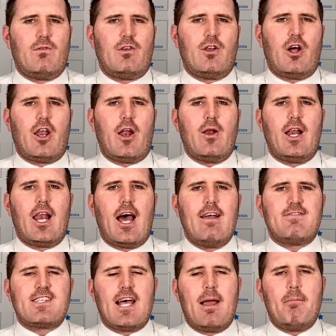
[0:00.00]
not only
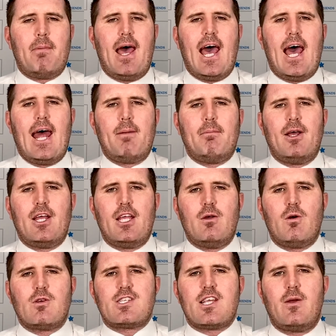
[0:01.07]
lifetime ban, but you
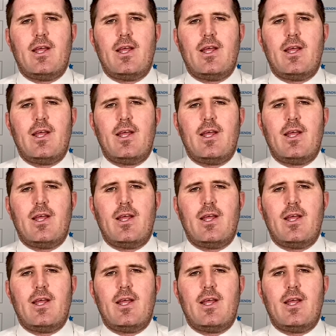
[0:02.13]
also